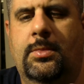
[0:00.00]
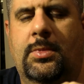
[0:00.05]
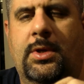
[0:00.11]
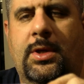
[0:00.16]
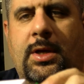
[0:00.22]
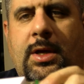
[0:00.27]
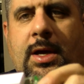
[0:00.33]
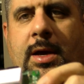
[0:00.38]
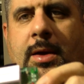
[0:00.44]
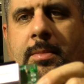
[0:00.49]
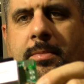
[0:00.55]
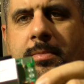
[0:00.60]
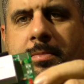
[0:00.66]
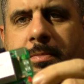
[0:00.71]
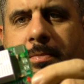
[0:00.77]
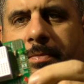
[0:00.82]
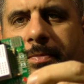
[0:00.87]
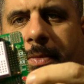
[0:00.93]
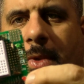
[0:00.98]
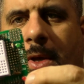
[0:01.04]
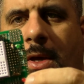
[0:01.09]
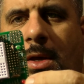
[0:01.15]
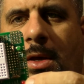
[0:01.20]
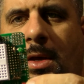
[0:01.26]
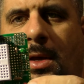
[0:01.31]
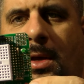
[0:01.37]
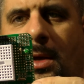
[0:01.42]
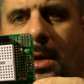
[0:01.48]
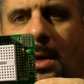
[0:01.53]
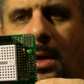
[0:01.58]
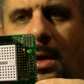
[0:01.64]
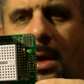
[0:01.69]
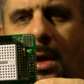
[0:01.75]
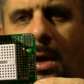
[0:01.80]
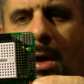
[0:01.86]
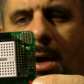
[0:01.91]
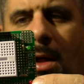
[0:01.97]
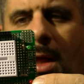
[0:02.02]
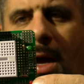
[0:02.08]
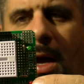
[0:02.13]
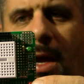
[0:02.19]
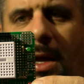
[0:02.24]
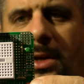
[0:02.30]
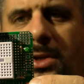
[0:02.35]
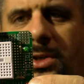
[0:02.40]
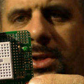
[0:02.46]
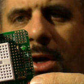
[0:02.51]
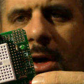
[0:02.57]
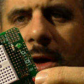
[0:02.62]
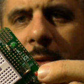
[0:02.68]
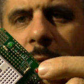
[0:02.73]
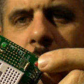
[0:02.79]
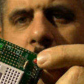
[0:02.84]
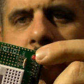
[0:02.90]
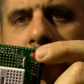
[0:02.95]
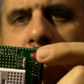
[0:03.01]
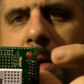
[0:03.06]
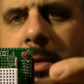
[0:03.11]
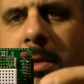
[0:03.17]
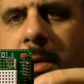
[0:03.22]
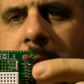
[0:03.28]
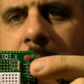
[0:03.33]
All I installed were